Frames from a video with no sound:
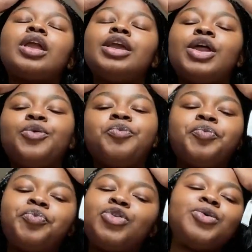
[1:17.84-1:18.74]
you know,
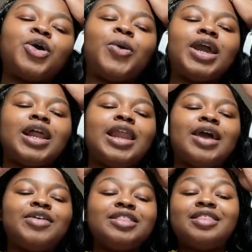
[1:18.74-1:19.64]
do a quick
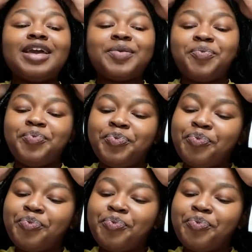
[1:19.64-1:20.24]
clearing thing.